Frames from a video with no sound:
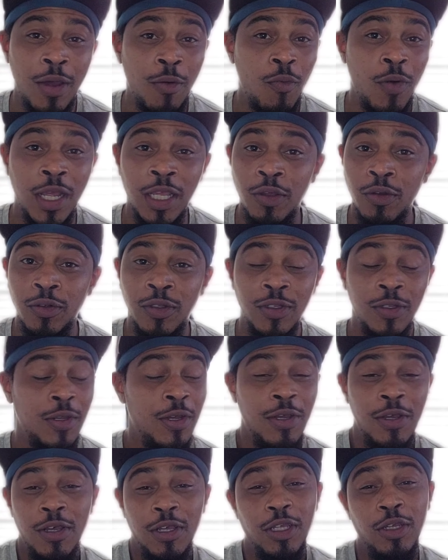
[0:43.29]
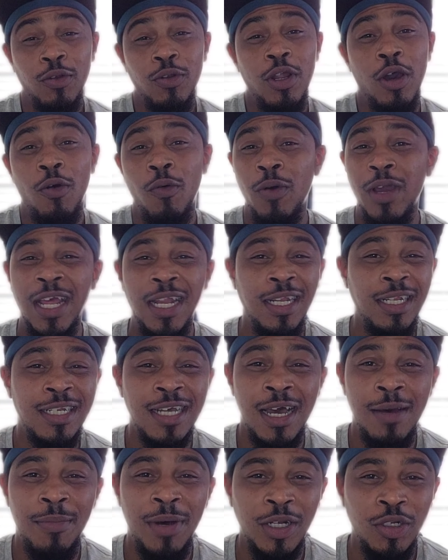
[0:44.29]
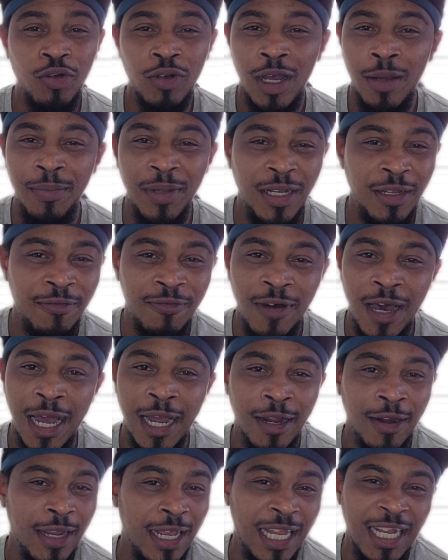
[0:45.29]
That way you'll you'll know anytime I drop any fire,